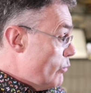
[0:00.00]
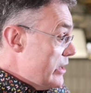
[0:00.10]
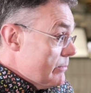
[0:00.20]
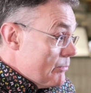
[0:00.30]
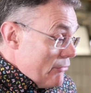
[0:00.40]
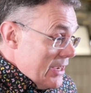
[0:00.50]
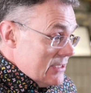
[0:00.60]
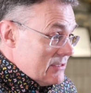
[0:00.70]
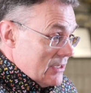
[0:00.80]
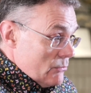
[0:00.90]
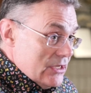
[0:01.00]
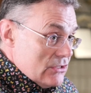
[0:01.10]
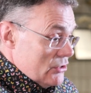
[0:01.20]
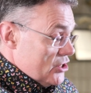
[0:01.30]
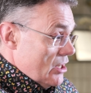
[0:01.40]
We embrace it. We
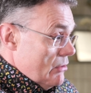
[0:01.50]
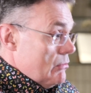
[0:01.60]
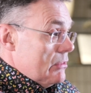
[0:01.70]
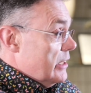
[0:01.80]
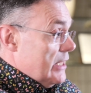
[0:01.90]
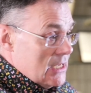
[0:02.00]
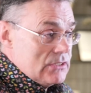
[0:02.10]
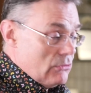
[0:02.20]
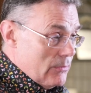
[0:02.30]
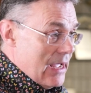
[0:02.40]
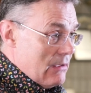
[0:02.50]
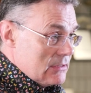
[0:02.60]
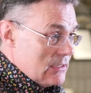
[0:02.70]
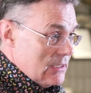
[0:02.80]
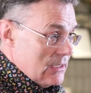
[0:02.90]
do a show that is all
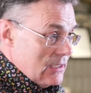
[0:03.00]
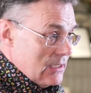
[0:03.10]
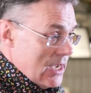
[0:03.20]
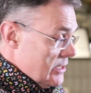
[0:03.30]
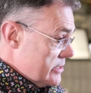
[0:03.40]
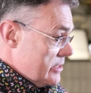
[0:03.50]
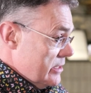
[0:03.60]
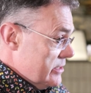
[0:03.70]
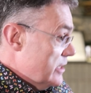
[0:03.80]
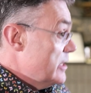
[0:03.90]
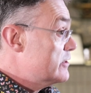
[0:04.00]
about uncertainty.